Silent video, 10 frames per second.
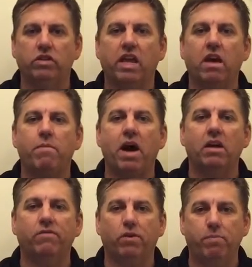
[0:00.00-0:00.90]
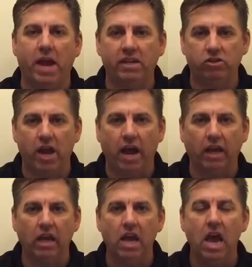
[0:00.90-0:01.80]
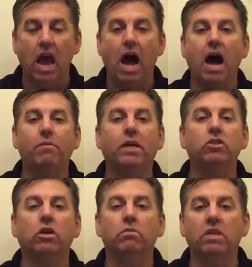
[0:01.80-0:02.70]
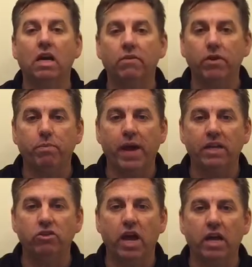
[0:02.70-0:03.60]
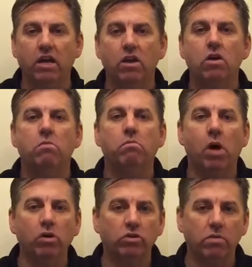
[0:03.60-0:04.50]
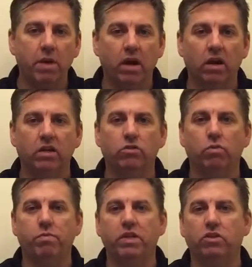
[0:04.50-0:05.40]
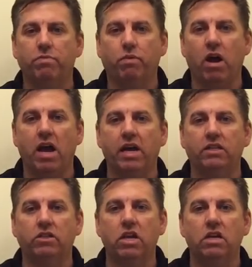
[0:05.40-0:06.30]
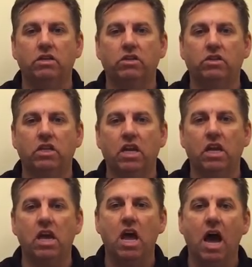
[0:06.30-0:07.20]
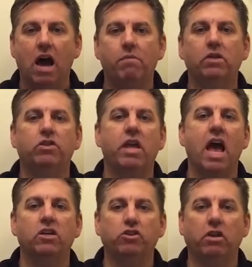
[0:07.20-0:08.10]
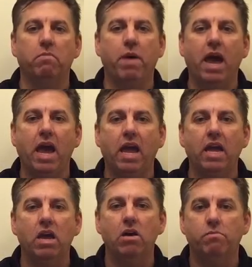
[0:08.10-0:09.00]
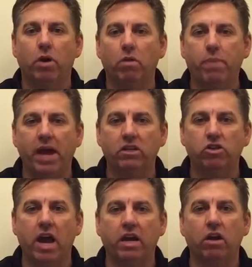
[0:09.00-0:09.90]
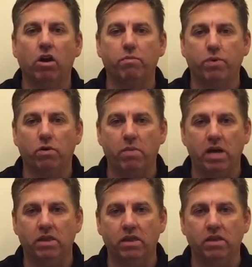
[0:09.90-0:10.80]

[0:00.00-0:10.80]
They come out of your paycheck. How much comes out of your paycheck? Most Americans would be surprised to see how much they actually pay per paycheck or per month.